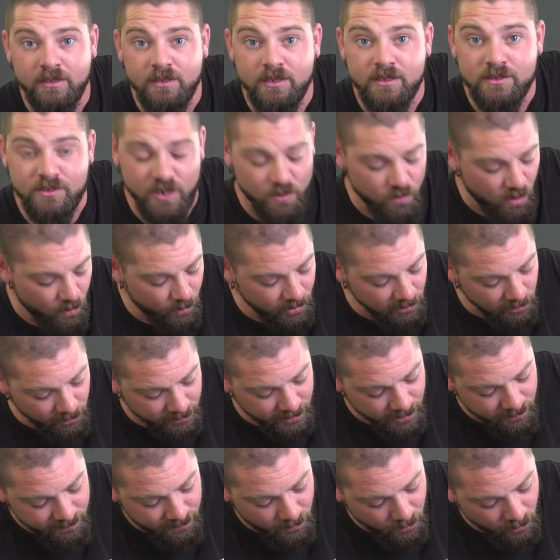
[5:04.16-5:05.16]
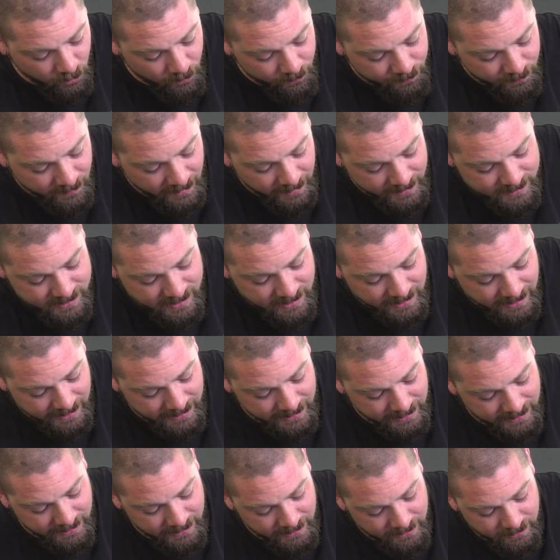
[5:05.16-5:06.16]
So what we're looking for is the
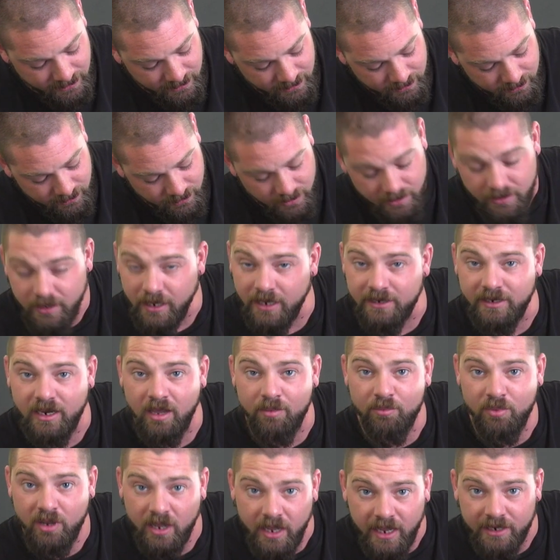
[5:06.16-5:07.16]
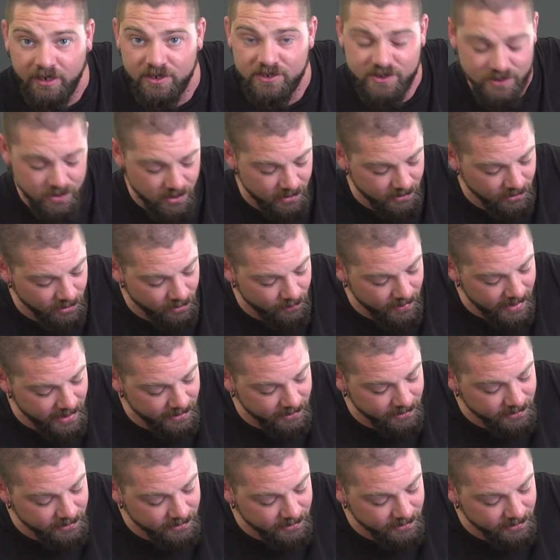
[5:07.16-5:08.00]
E, a number and a circle around